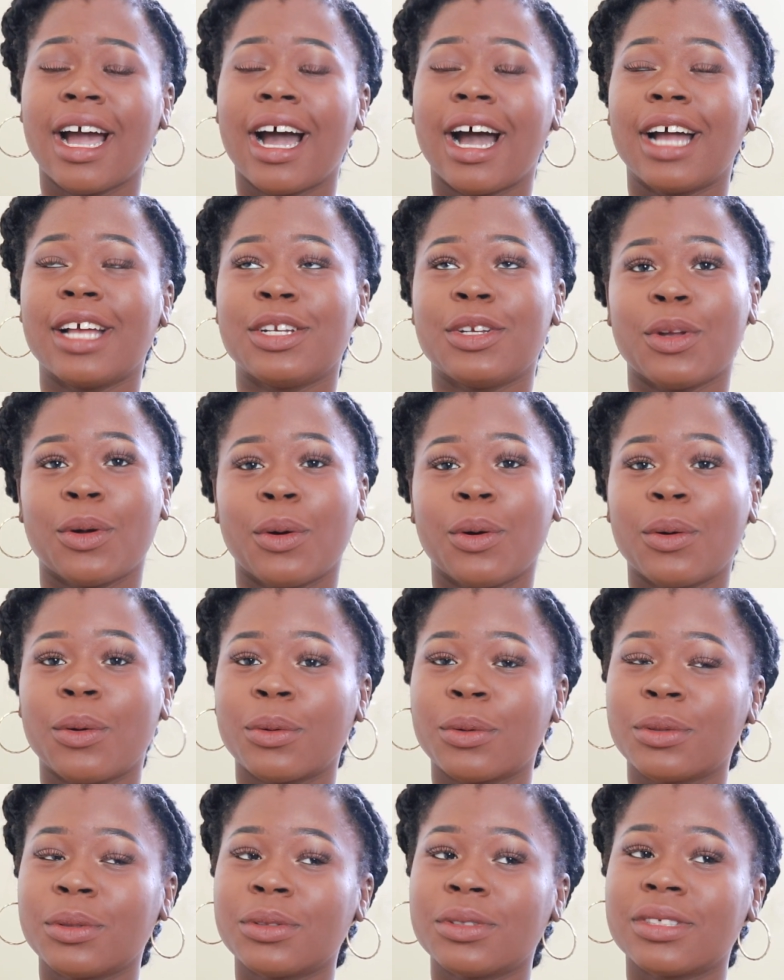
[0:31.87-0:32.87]
I
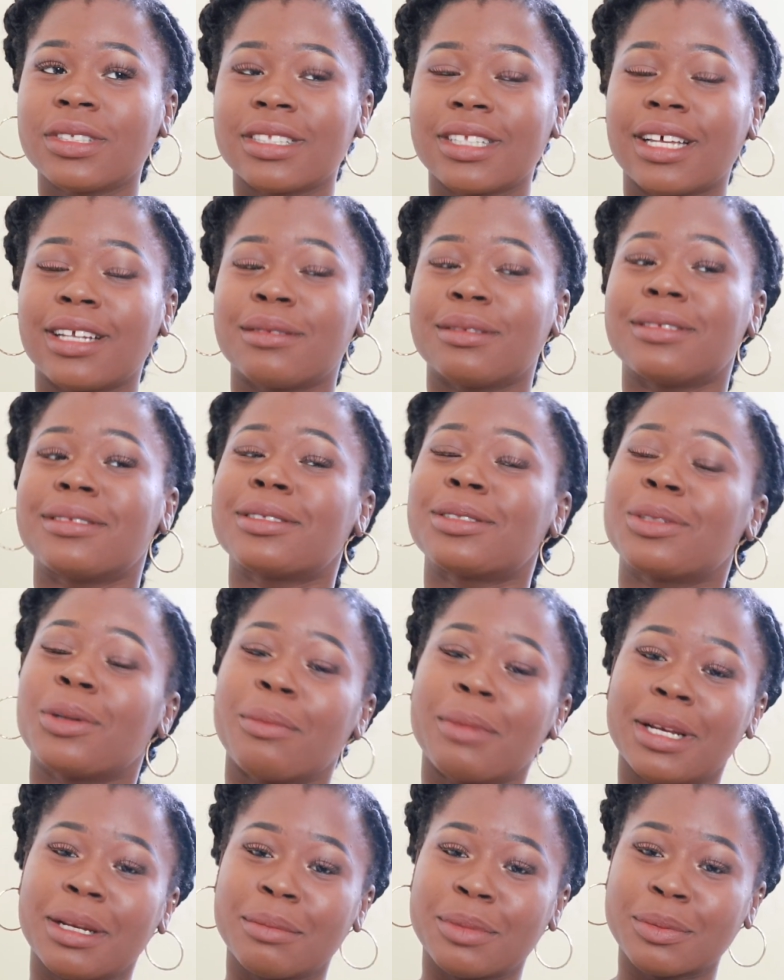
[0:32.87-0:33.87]
know that so
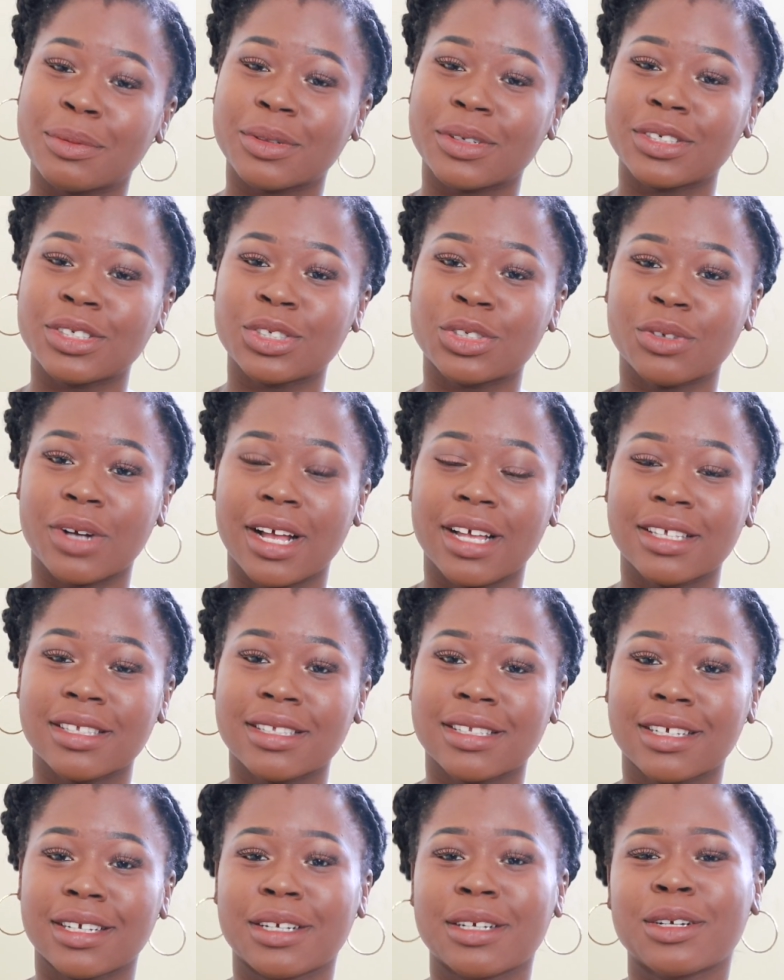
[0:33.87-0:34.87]
many people are
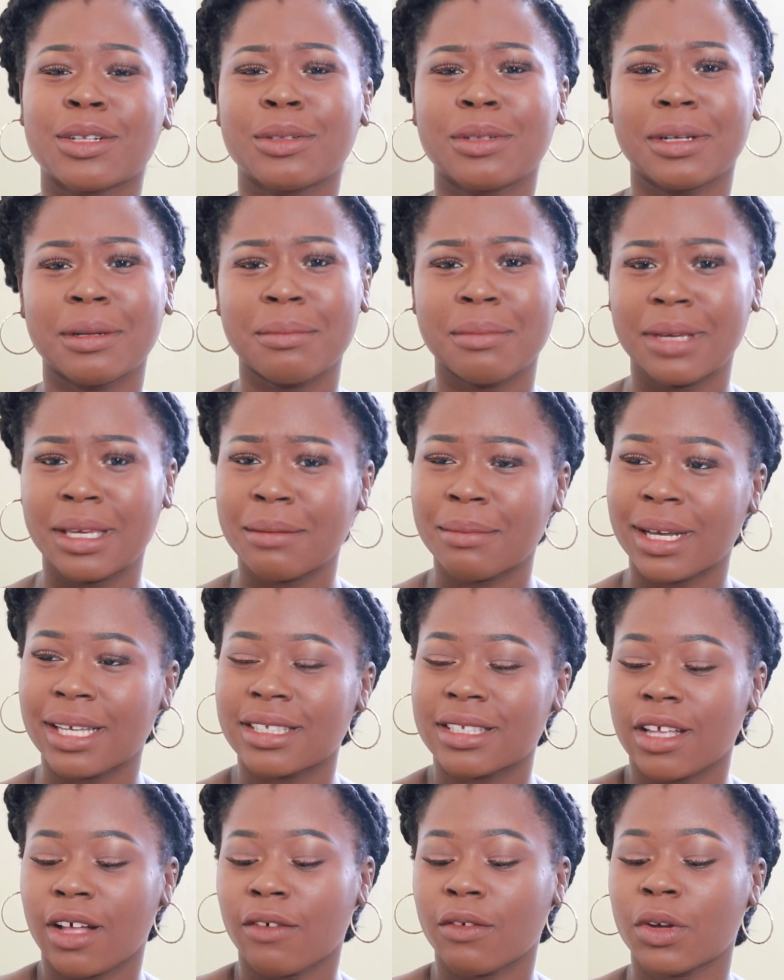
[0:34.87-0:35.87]
stressed, including me
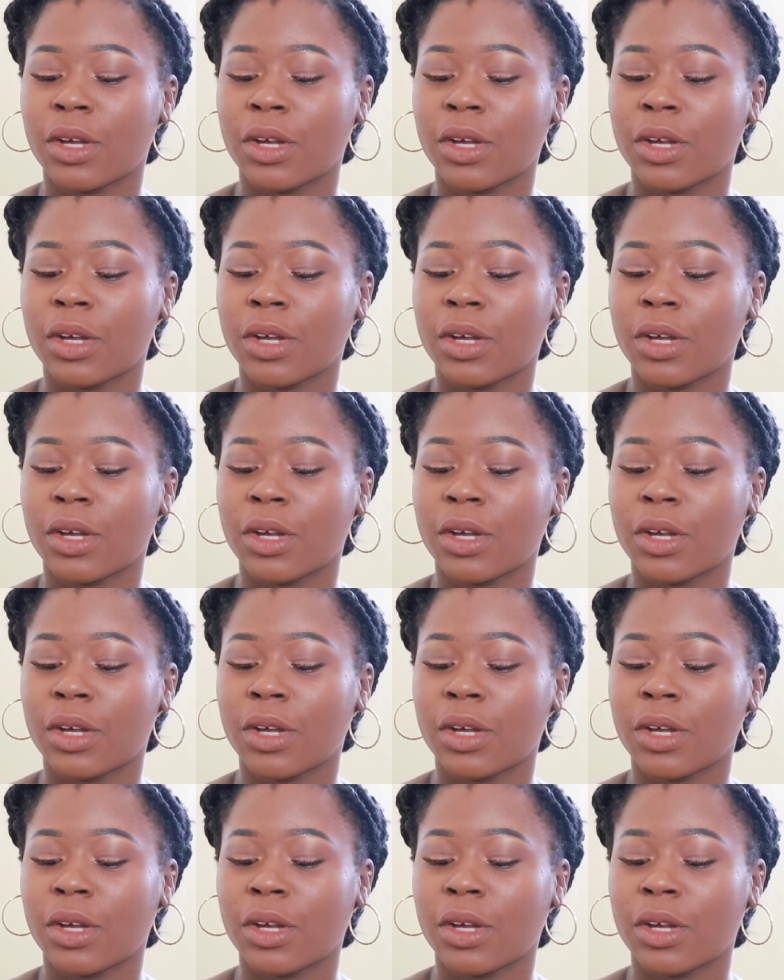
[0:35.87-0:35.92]
myself.